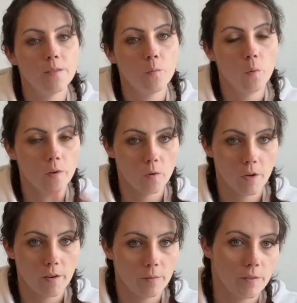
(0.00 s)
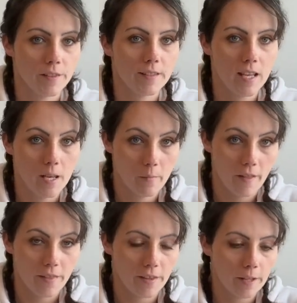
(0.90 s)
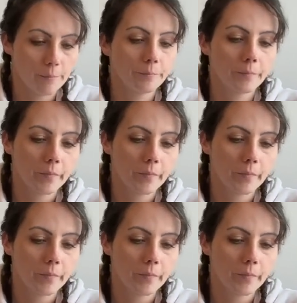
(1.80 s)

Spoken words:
we're all going with this He-Man theme.